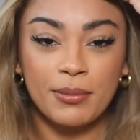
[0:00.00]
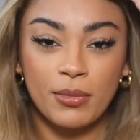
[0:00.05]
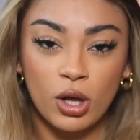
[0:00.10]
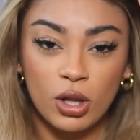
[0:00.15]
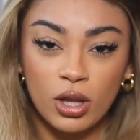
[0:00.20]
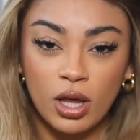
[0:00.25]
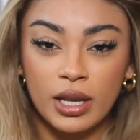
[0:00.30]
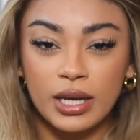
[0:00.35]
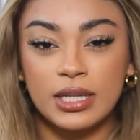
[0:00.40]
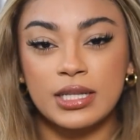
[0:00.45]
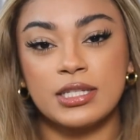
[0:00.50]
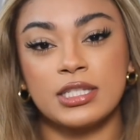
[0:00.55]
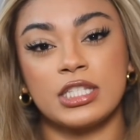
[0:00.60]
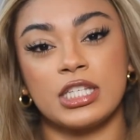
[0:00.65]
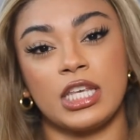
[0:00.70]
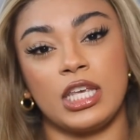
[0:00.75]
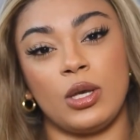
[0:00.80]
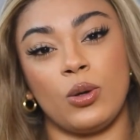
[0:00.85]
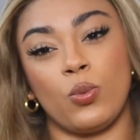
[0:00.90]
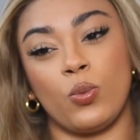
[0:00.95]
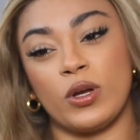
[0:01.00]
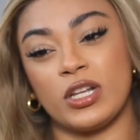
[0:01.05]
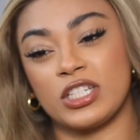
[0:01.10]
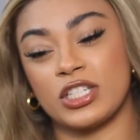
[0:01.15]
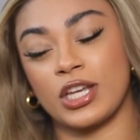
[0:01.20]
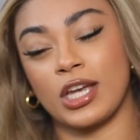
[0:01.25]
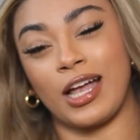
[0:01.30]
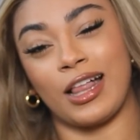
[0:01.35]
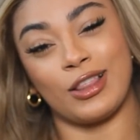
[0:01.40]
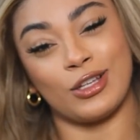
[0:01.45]
them all on and see
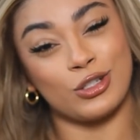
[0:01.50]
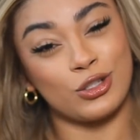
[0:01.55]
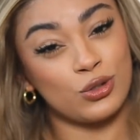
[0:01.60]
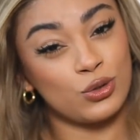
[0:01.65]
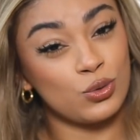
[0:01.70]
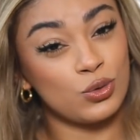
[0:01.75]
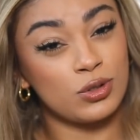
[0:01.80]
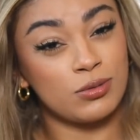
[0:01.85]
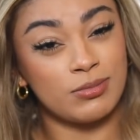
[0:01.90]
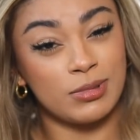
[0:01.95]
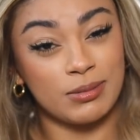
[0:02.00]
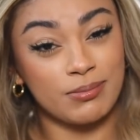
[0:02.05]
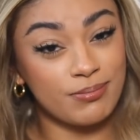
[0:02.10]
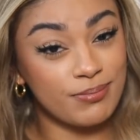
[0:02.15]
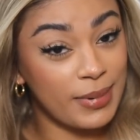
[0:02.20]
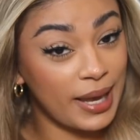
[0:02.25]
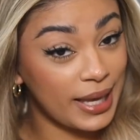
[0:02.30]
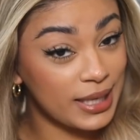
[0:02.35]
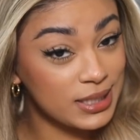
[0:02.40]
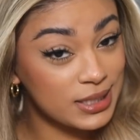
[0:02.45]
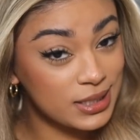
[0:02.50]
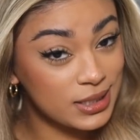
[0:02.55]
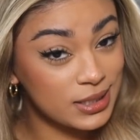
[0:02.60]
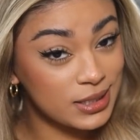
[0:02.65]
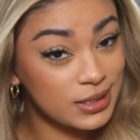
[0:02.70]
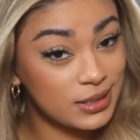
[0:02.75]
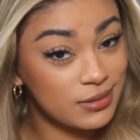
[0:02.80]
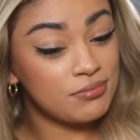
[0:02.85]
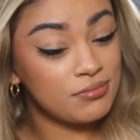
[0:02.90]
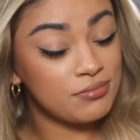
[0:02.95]
which color suits me best.